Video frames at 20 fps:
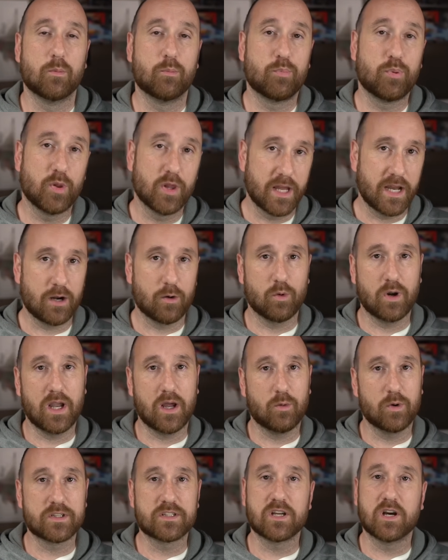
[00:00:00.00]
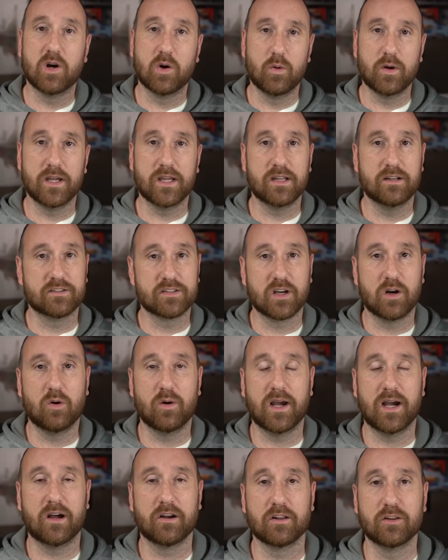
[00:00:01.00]
Play around with toe in, toe
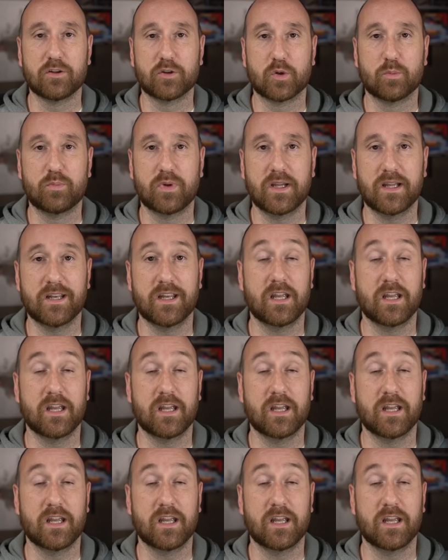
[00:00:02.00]
out a little bit.